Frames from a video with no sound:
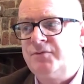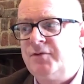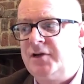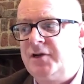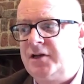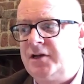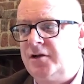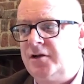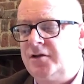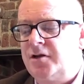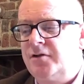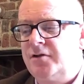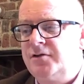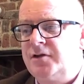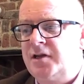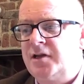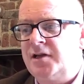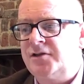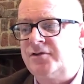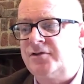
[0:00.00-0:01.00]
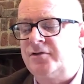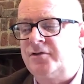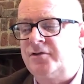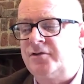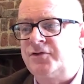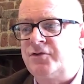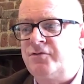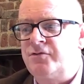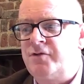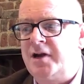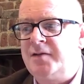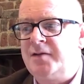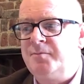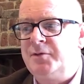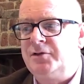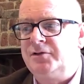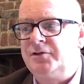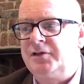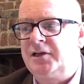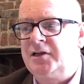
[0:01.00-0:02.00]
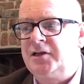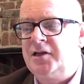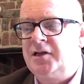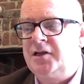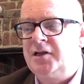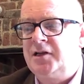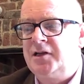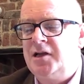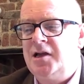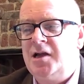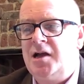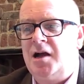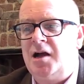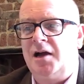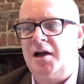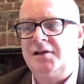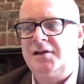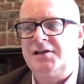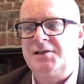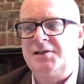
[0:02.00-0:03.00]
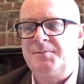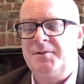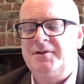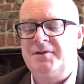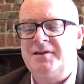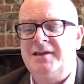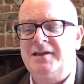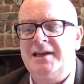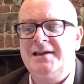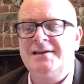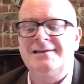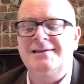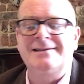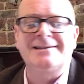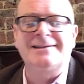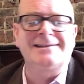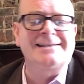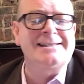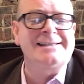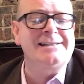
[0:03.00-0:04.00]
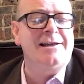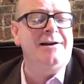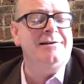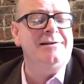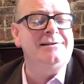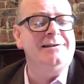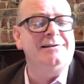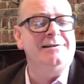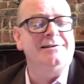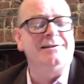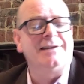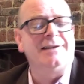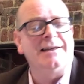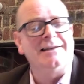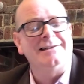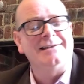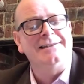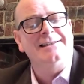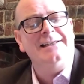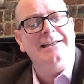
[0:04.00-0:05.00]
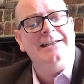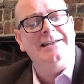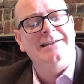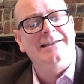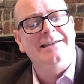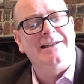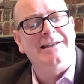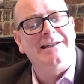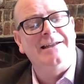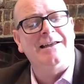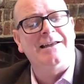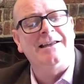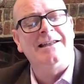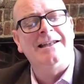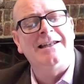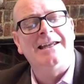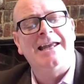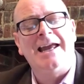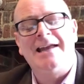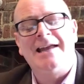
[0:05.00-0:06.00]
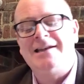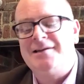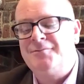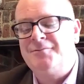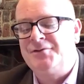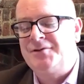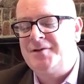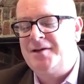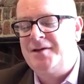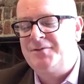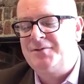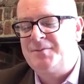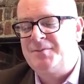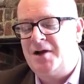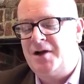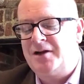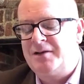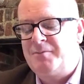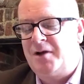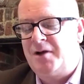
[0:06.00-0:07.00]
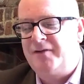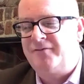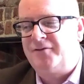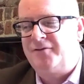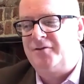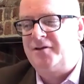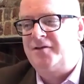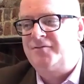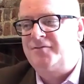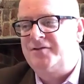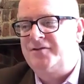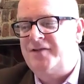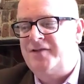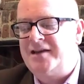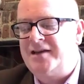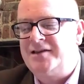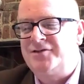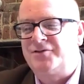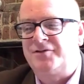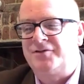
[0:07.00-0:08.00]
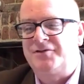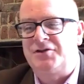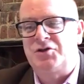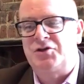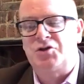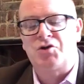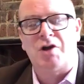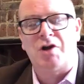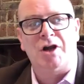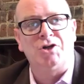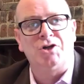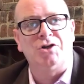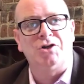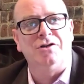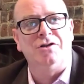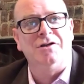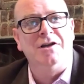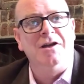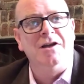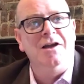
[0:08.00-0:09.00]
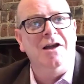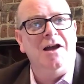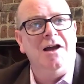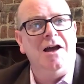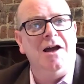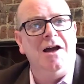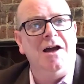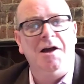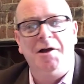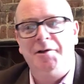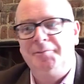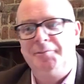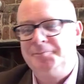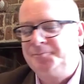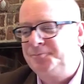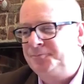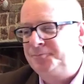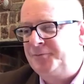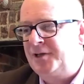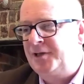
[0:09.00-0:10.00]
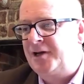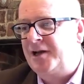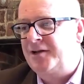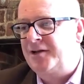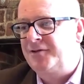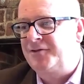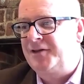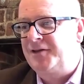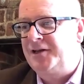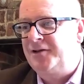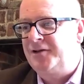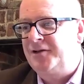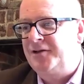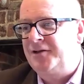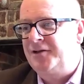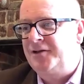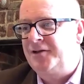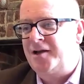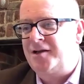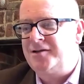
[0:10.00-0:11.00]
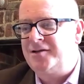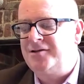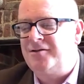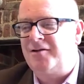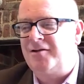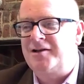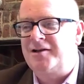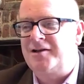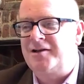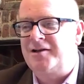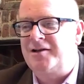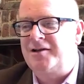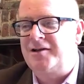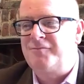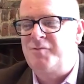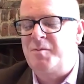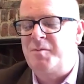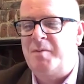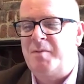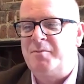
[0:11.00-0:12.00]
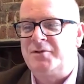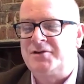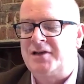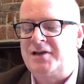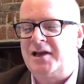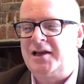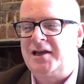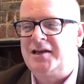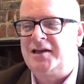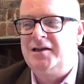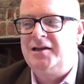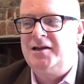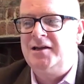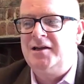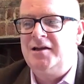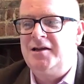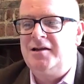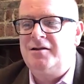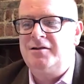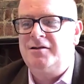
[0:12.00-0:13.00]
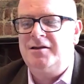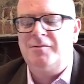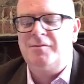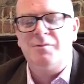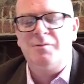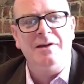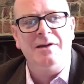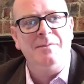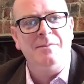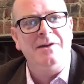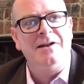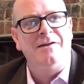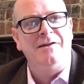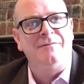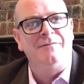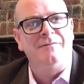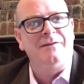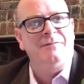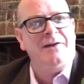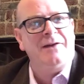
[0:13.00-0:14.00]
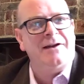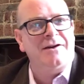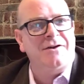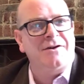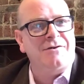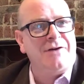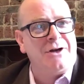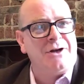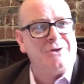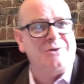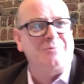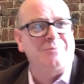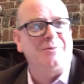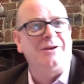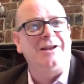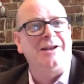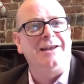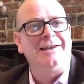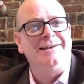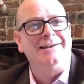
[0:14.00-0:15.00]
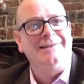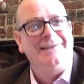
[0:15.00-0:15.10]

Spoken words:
really good. That sort of terrain building ideas, but things just started to get silly, didn't they? And again, it was partly my fault. There was any sort of distraction that I could think of. I can remember saying, wouldn't it be lovely if we had a crashed plane